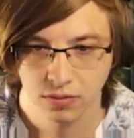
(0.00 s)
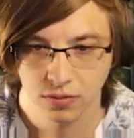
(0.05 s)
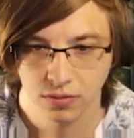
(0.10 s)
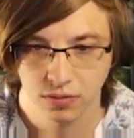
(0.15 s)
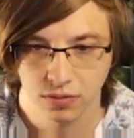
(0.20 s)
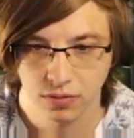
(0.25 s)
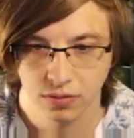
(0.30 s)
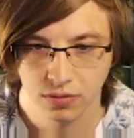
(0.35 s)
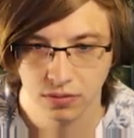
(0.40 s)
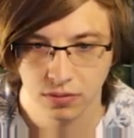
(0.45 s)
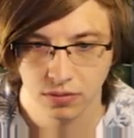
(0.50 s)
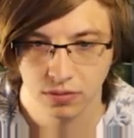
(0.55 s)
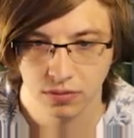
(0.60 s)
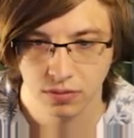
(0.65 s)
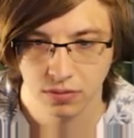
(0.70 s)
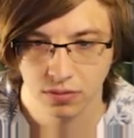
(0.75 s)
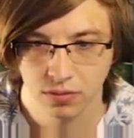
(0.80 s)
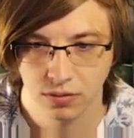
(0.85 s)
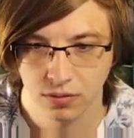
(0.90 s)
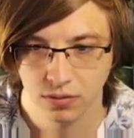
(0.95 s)
It
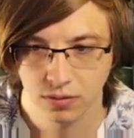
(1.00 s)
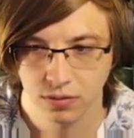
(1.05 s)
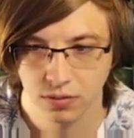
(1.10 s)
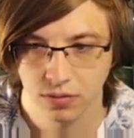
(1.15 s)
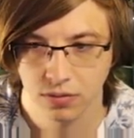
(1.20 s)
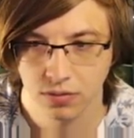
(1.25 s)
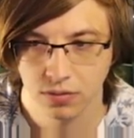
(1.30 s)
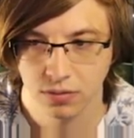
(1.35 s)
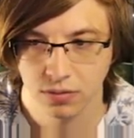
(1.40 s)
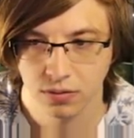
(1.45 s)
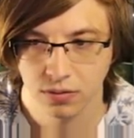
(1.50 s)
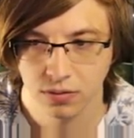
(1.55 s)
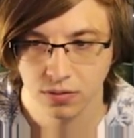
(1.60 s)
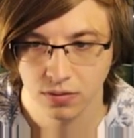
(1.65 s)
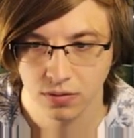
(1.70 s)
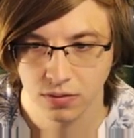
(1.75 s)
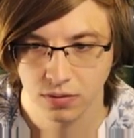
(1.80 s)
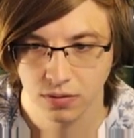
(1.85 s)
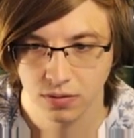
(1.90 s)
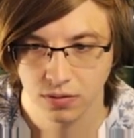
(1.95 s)
all wants you
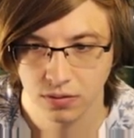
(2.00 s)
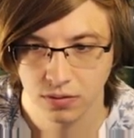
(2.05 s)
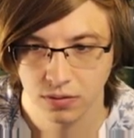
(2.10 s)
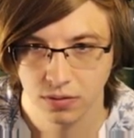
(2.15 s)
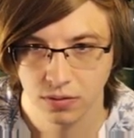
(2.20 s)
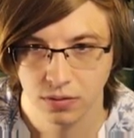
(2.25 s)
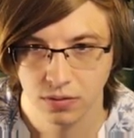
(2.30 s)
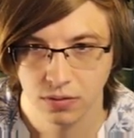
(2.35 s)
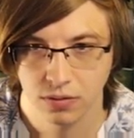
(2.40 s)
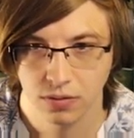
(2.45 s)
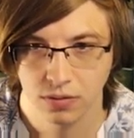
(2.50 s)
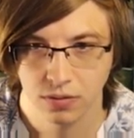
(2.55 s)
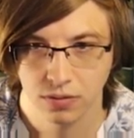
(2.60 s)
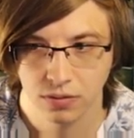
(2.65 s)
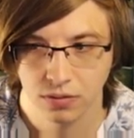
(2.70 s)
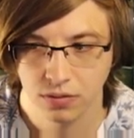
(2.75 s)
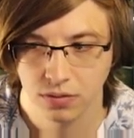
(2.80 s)
gone.